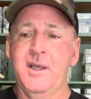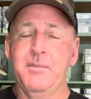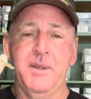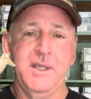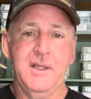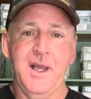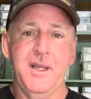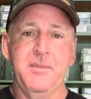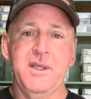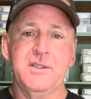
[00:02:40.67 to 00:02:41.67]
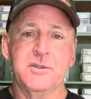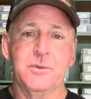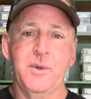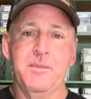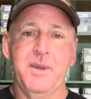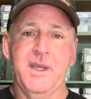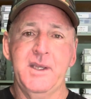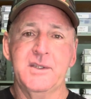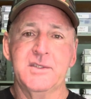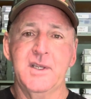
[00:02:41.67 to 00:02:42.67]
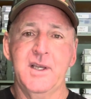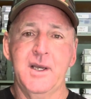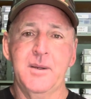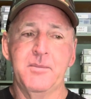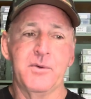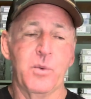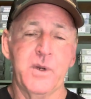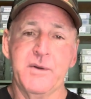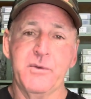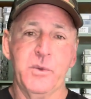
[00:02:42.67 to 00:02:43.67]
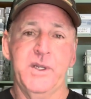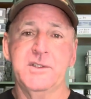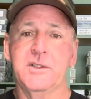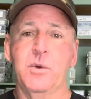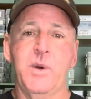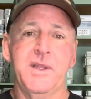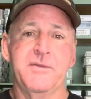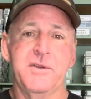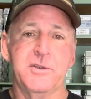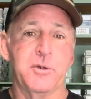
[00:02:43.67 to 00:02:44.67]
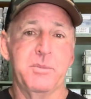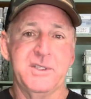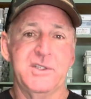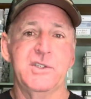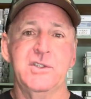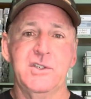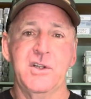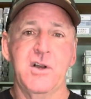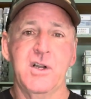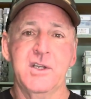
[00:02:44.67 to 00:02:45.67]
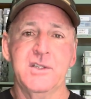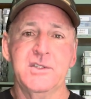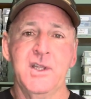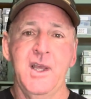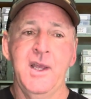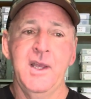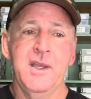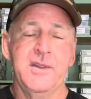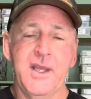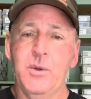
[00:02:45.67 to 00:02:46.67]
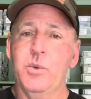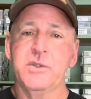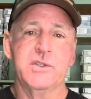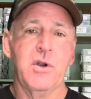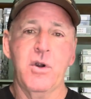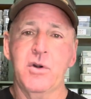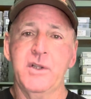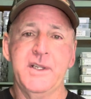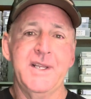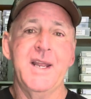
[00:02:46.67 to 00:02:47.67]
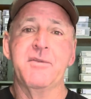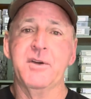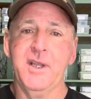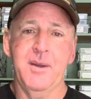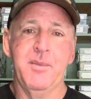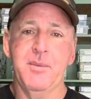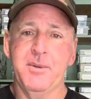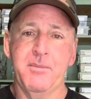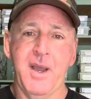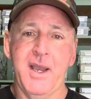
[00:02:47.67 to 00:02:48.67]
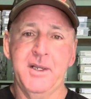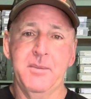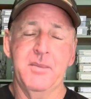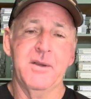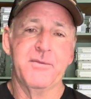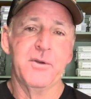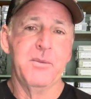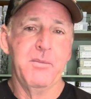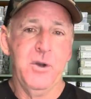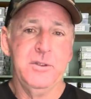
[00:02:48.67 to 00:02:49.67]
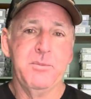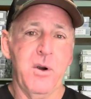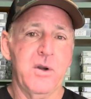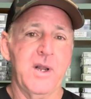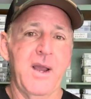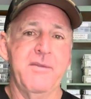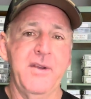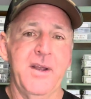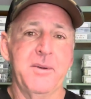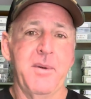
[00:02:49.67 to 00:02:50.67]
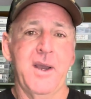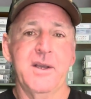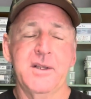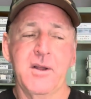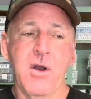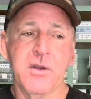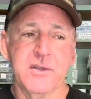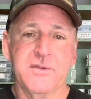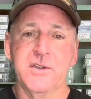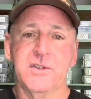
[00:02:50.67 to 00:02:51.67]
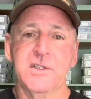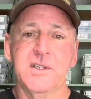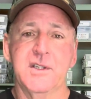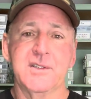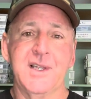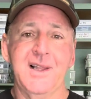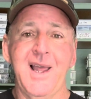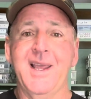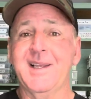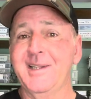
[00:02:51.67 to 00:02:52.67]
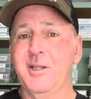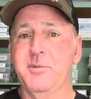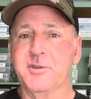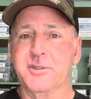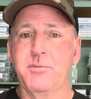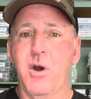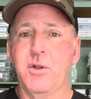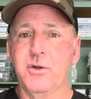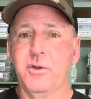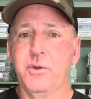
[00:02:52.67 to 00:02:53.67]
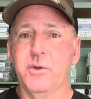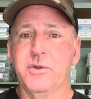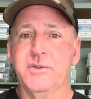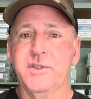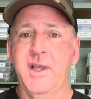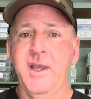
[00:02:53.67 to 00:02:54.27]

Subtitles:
Big glide baits and swim baits, for whatever reason, the way the fish are positioned in August, they will just hardly never come up and bite them. For the most part, I found about August fishing is they like a little bit smaller lures.